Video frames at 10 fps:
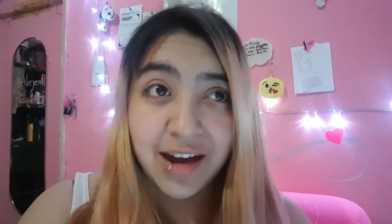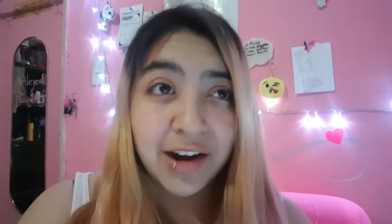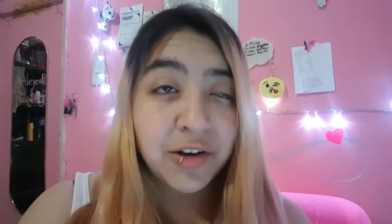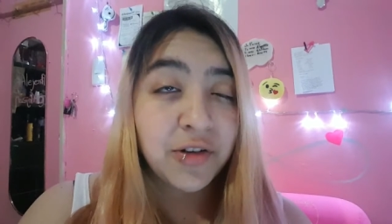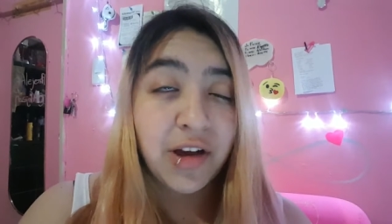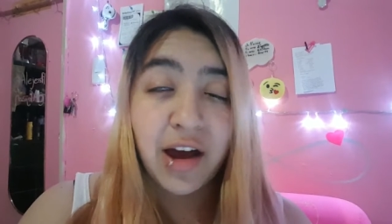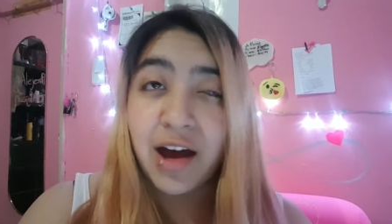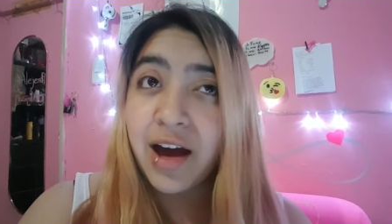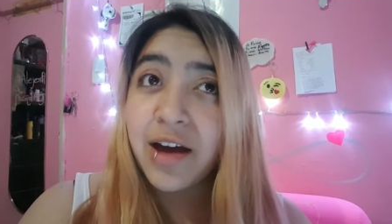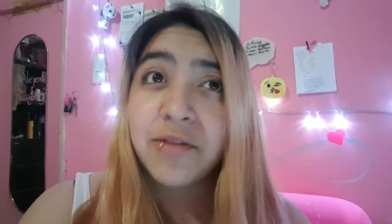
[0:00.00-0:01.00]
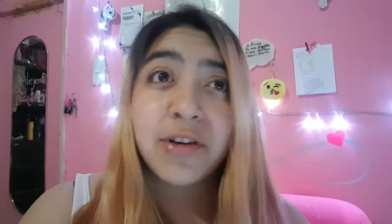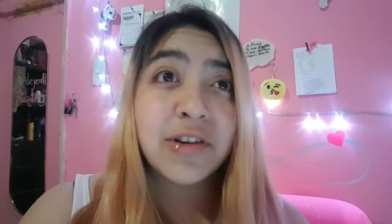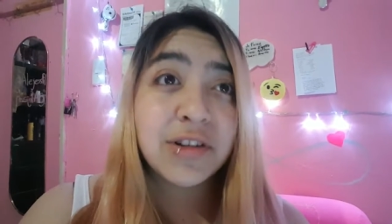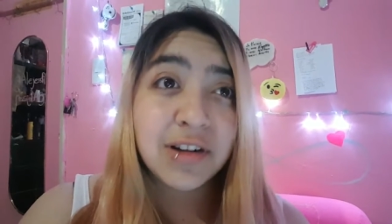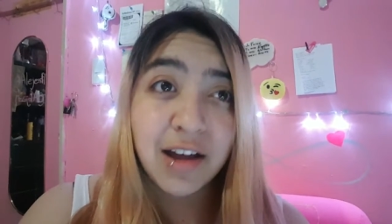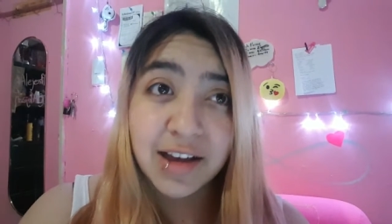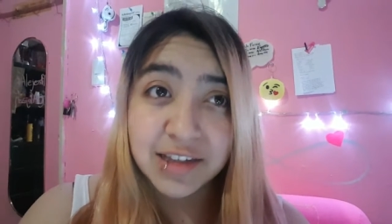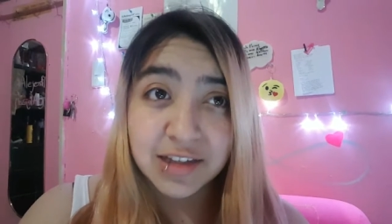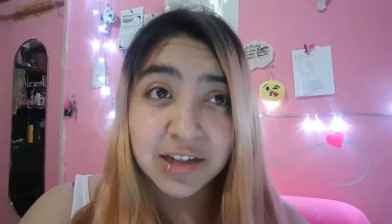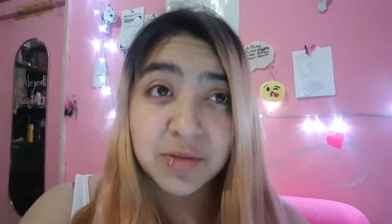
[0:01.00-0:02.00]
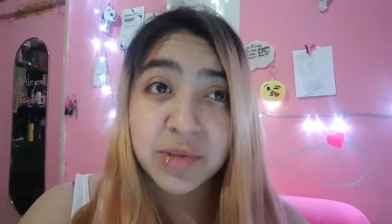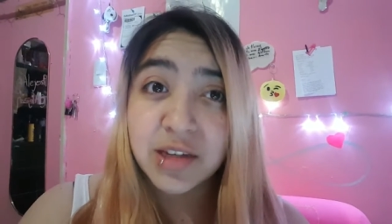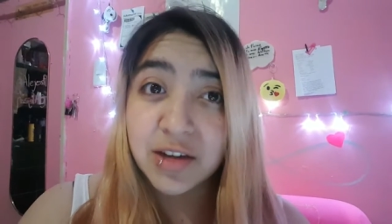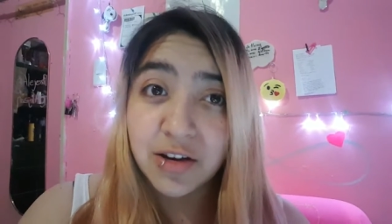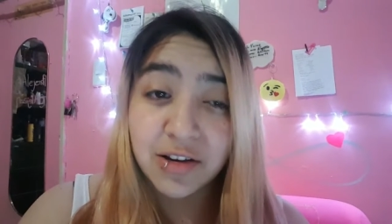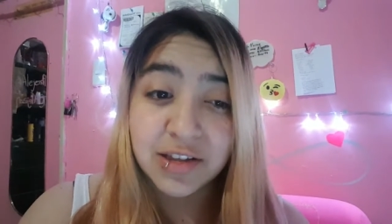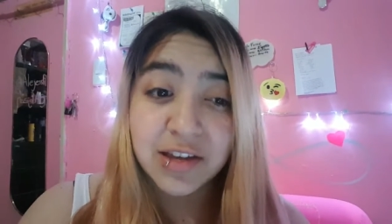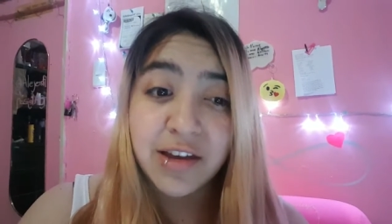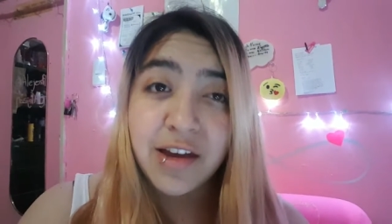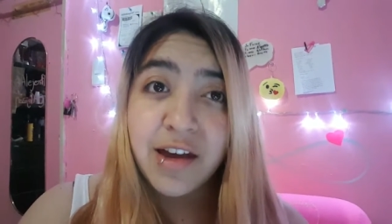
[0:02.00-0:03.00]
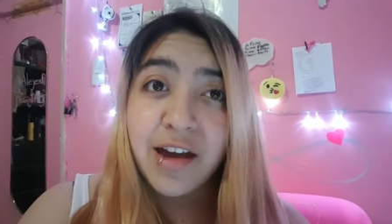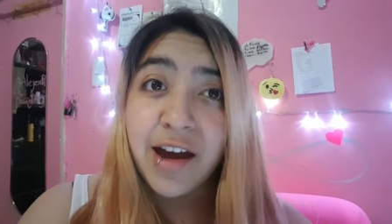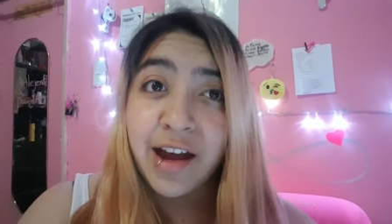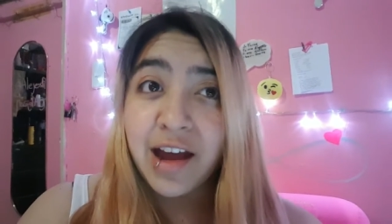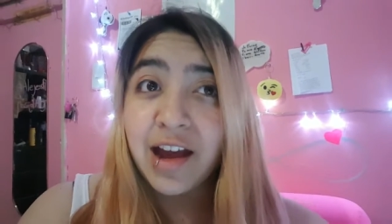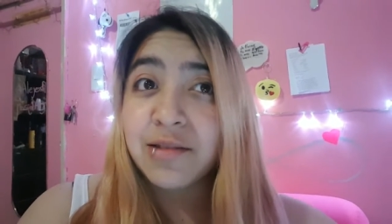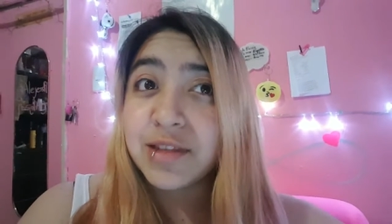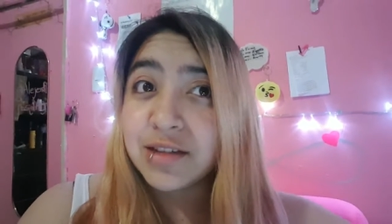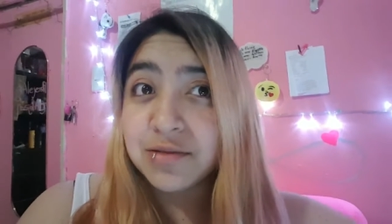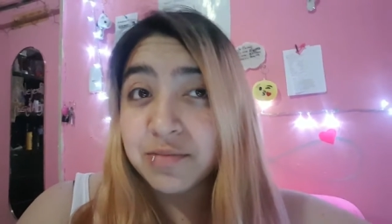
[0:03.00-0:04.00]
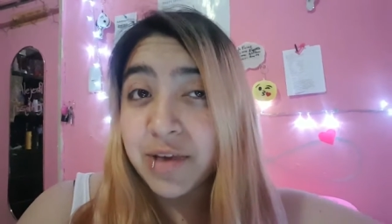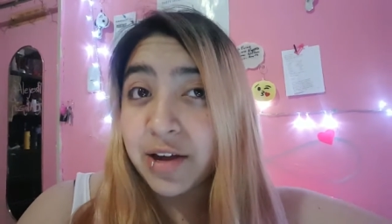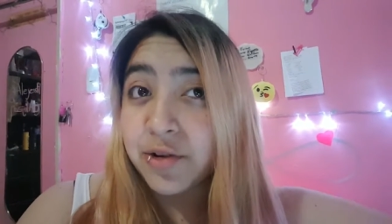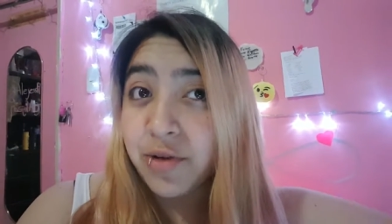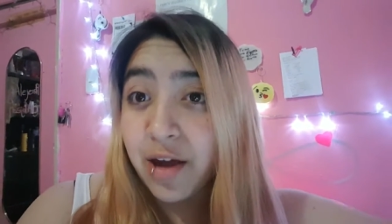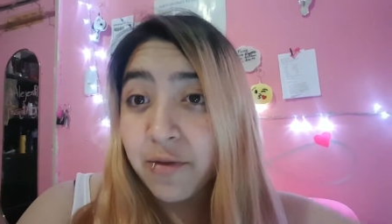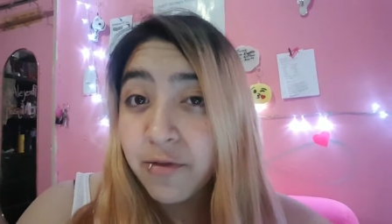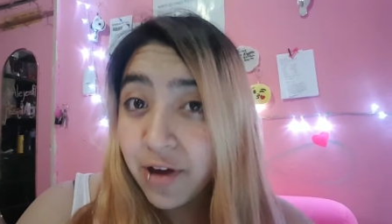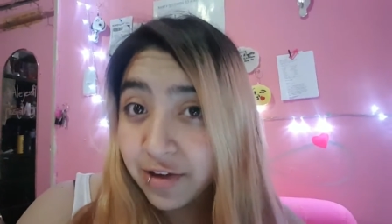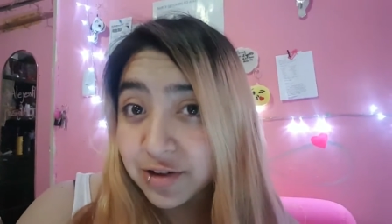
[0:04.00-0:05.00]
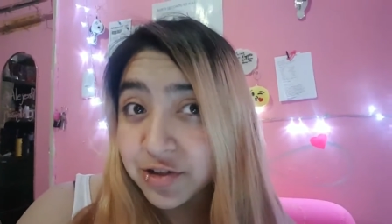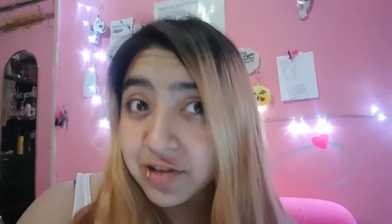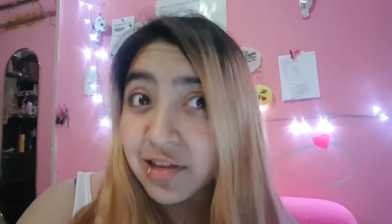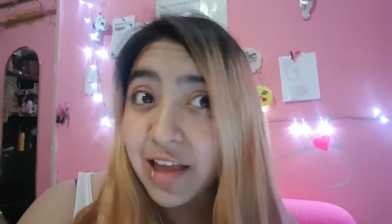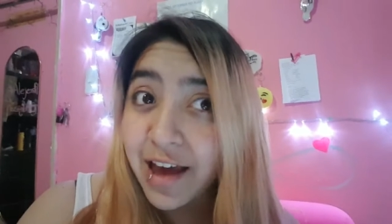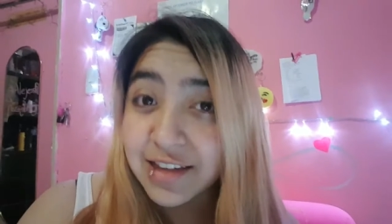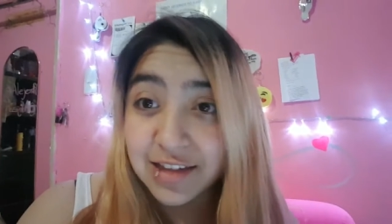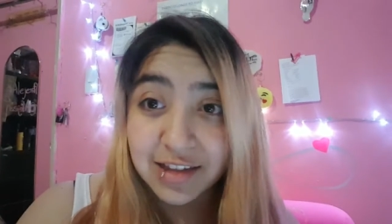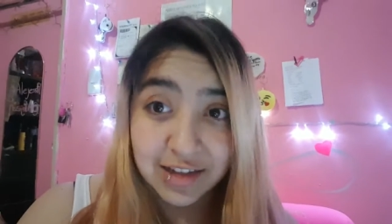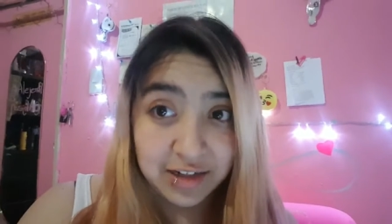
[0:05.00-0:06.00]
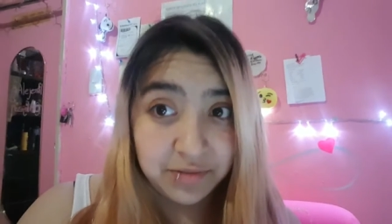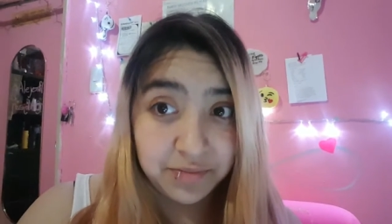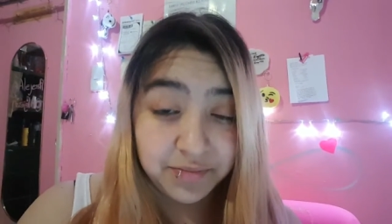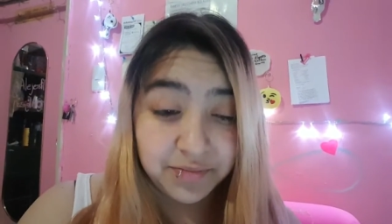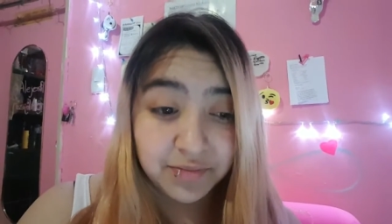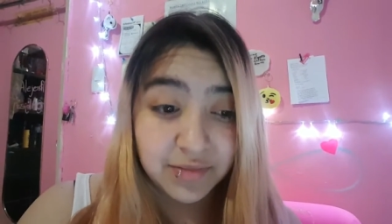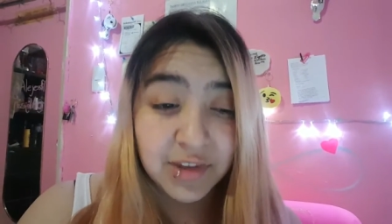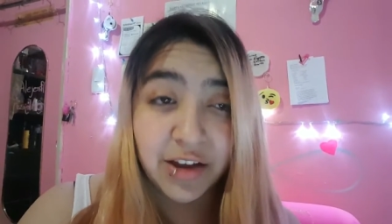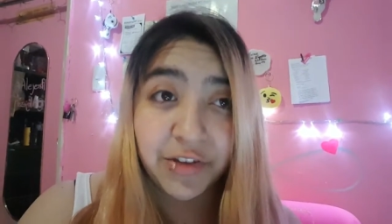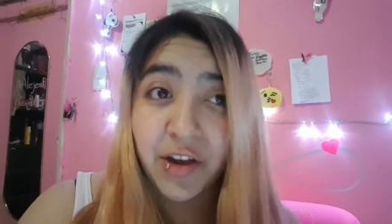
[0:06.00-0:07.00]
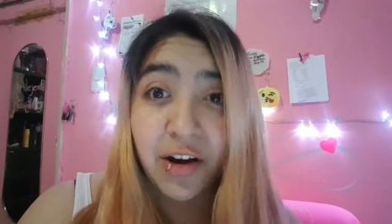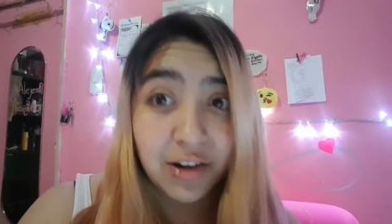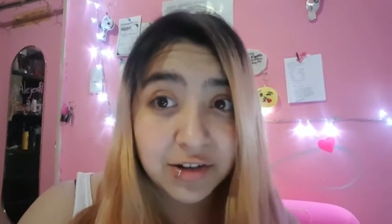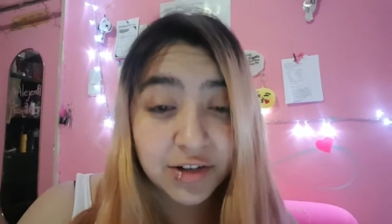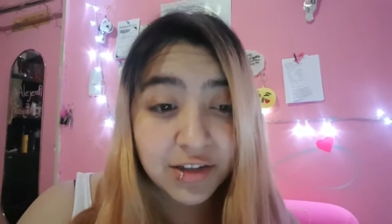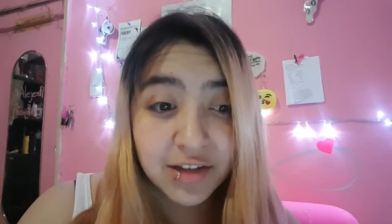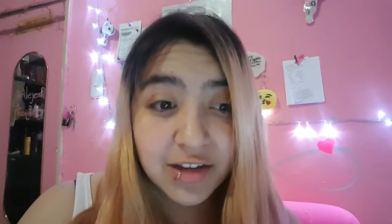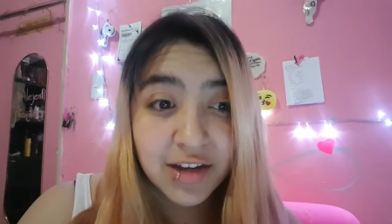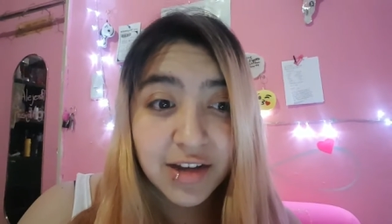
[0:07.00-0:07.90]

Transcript: I don't have her last name because I have the my grandfather's last name, not hers.